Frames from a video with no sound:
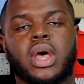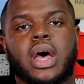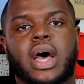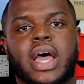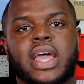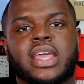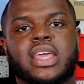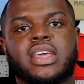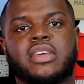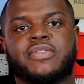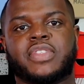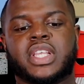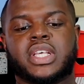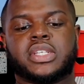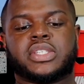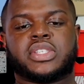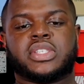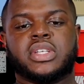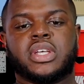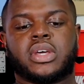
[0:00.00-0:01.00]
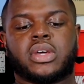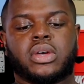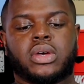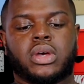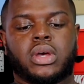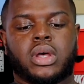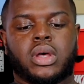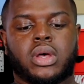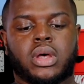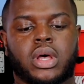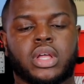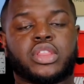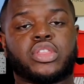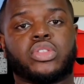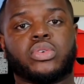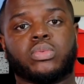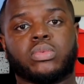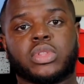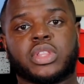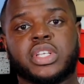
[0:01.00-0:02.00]
I gave this sneaker
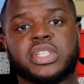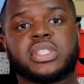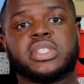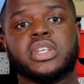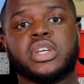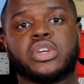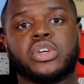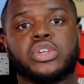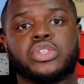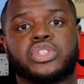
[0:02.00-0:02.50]
this sneaker